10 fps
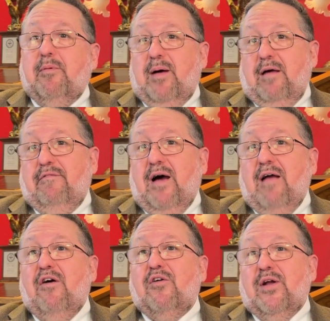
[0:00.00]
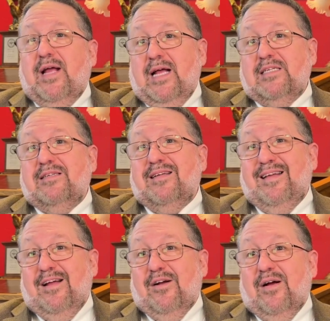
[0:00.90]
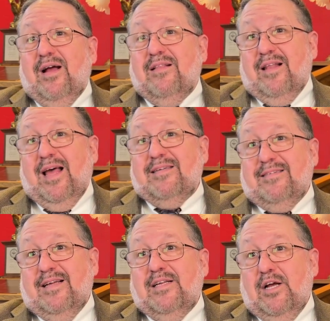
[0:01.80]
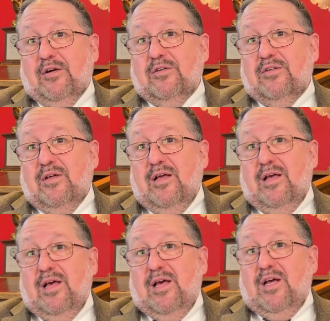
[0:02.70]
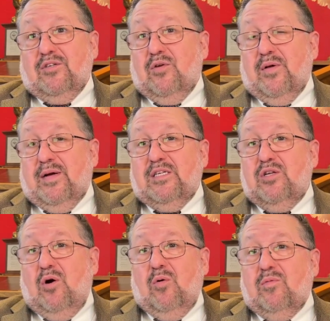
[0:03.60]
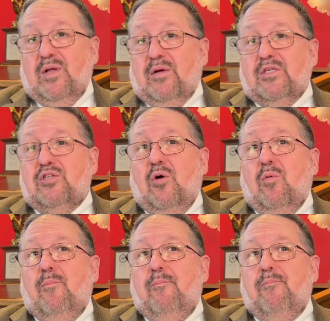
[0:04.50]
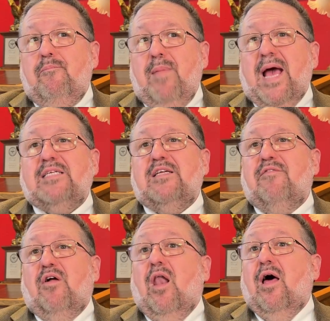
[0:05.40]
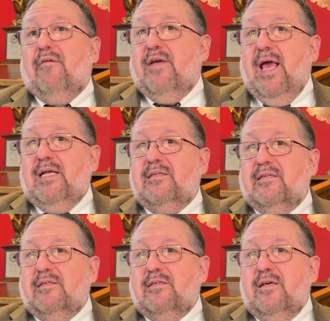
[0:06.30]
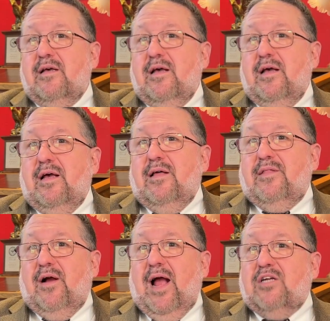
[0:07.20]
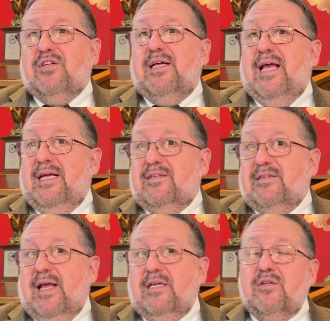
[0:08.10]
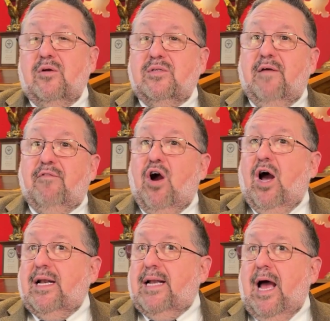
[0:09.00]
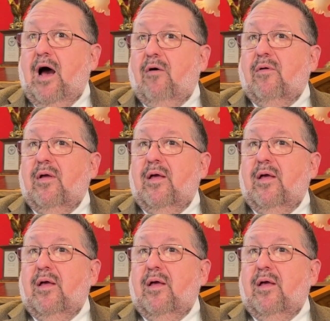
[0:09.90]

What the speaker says: by 500 cases a year in the last 10 years. So there is no massive glut of cases. There actually caseloads have gone down,